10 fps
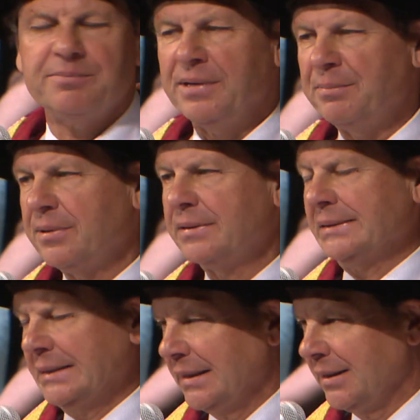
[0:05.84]
member
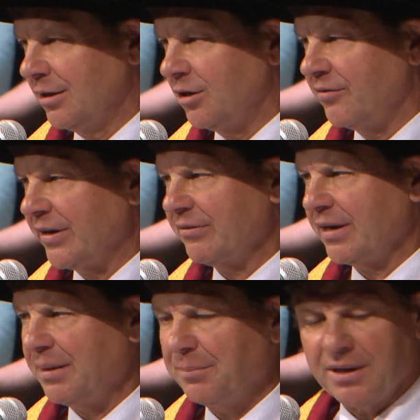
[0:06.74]
of our
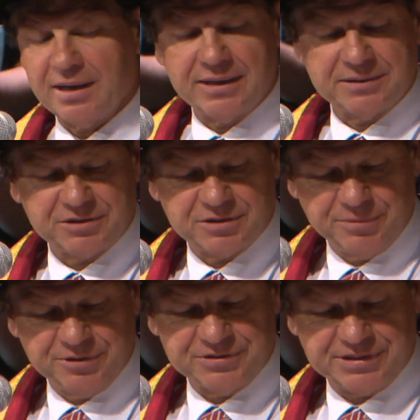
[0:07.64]
alumni
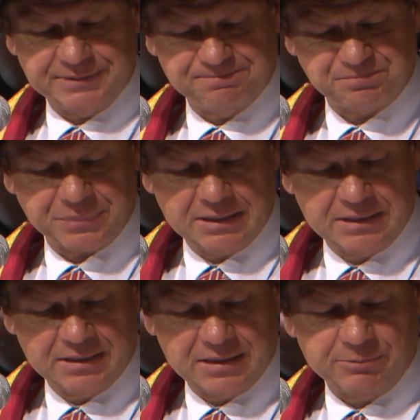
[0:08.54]
community.
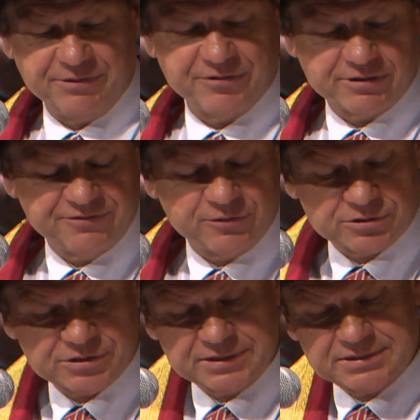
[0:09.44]
And we're very
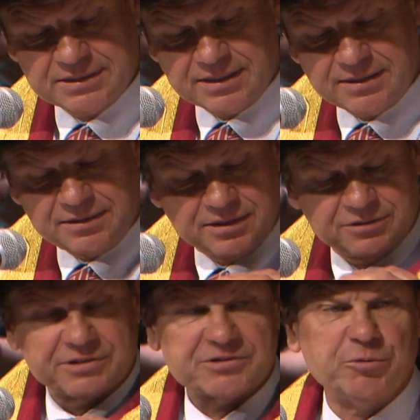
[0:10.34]
fortunate today that the
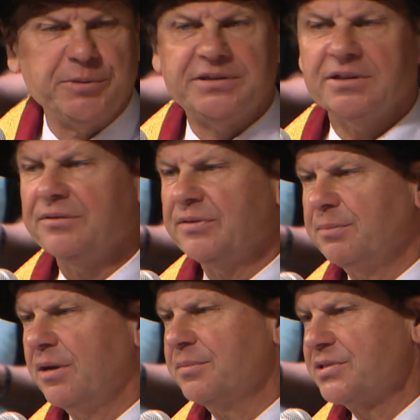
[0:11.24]
address will be delivered
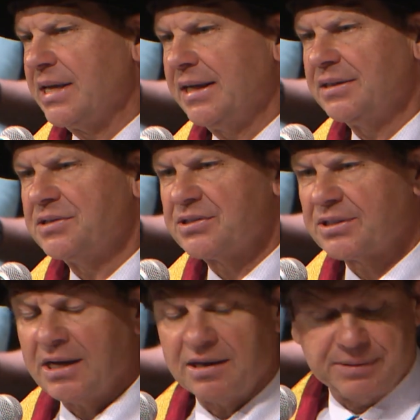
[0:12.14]
by Ms. Anna
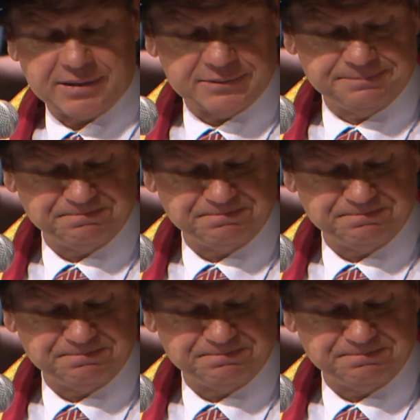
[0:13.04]
Skarbek.